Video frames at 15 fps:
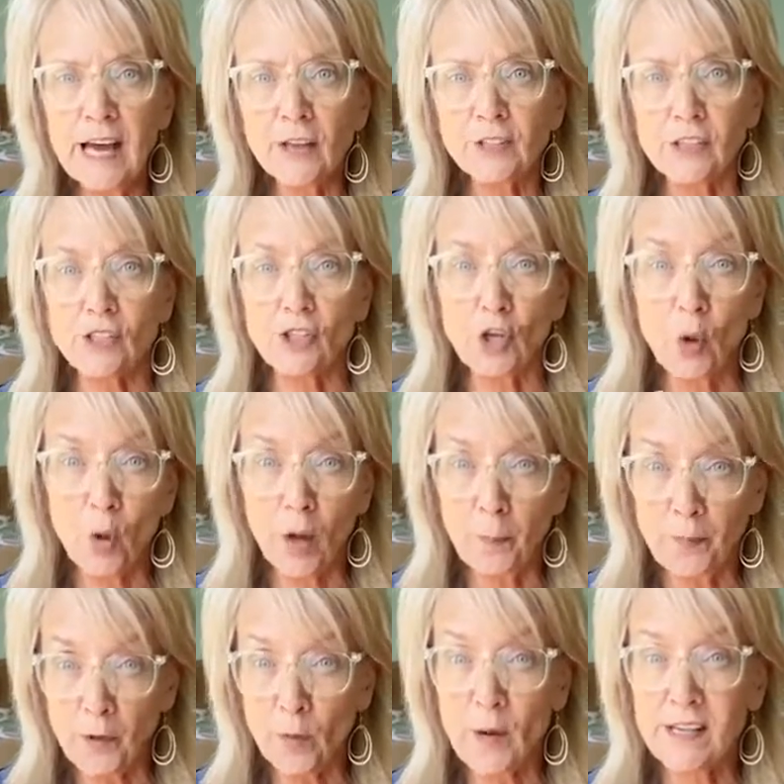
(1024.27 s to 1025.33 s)
towel to soak
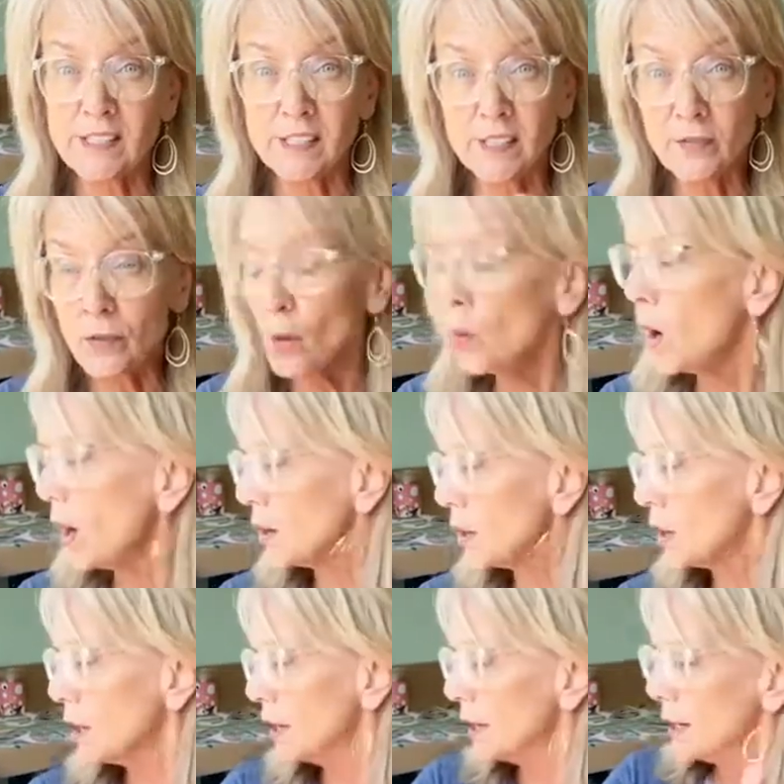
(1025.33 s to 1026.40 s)
up the rest of the
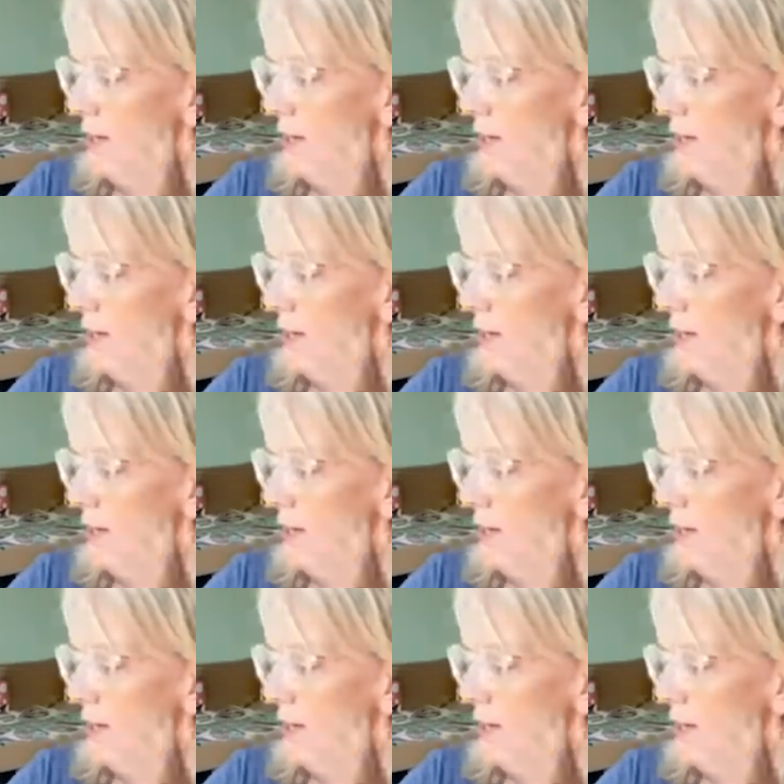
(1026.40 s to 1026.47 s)
water.